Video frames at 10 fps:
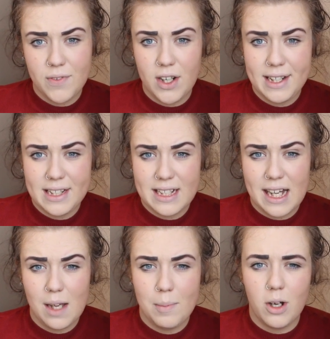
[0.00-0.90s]
fine in the
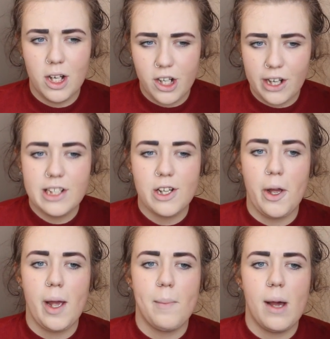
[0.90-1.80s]
day, but at night
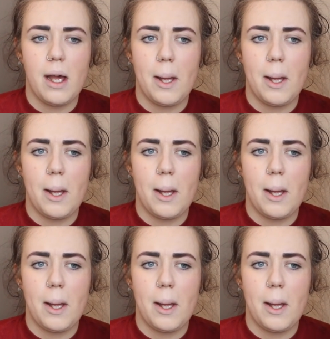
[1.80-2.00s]
time